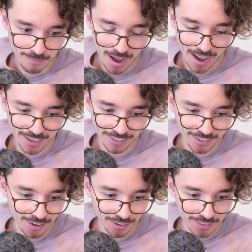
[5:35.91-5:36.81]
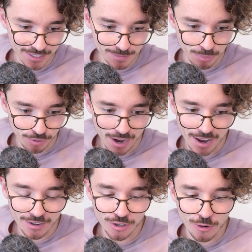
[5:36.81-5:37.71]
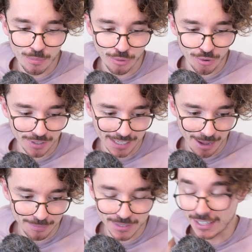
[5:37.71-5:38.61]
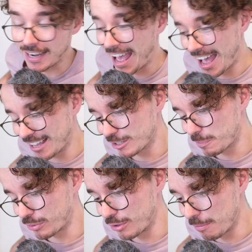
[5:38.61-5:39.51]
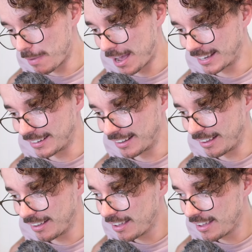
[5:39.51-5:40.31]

My god, this brand new brute captain and brute minor